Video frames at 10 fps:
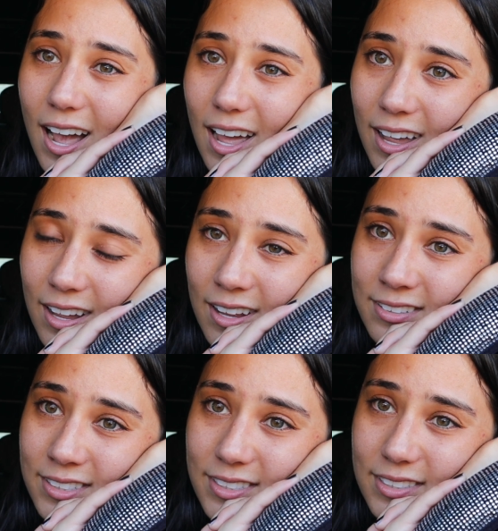
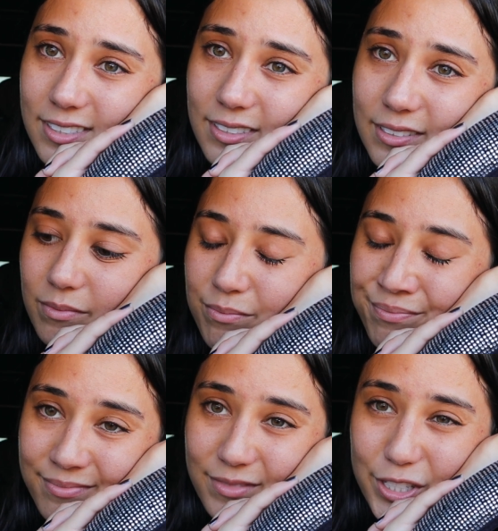and
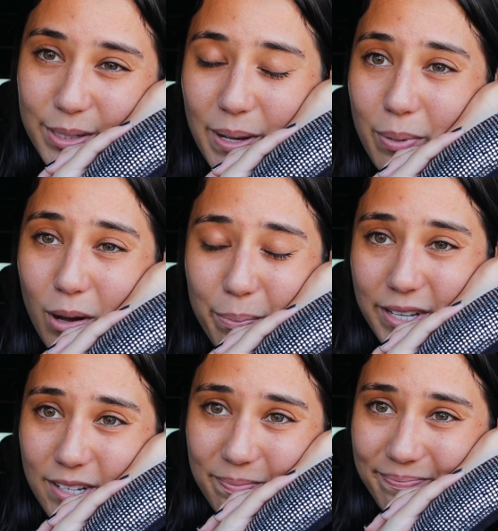see my
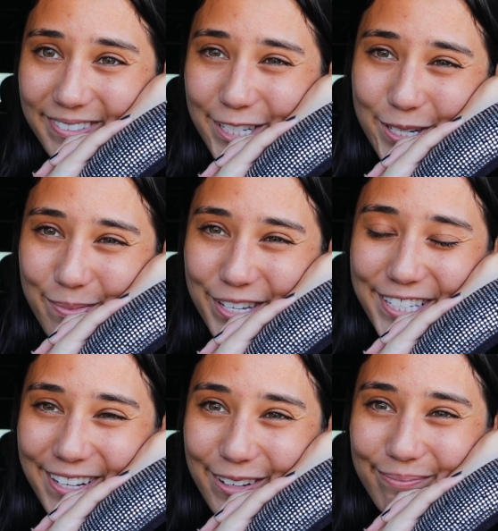puppy, because I
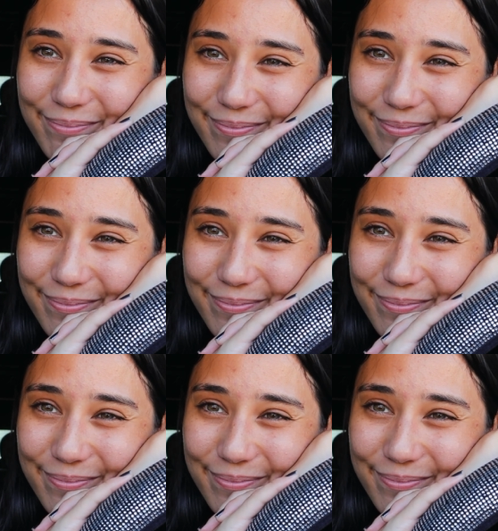miss him.